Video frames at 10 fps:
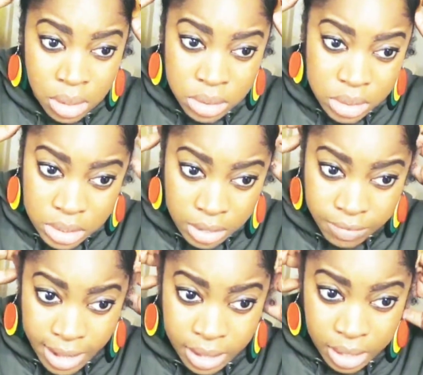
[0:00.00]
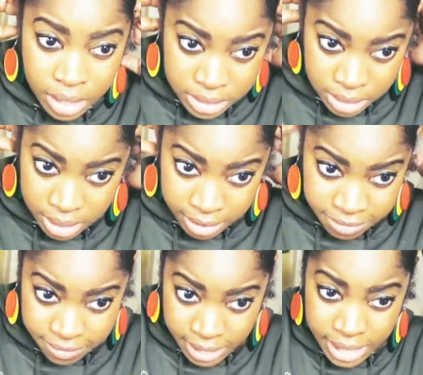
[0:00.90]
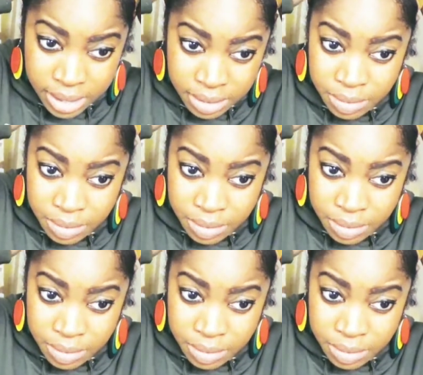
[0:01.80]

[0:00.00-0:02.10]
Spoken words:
to see if I can get it to lay flat.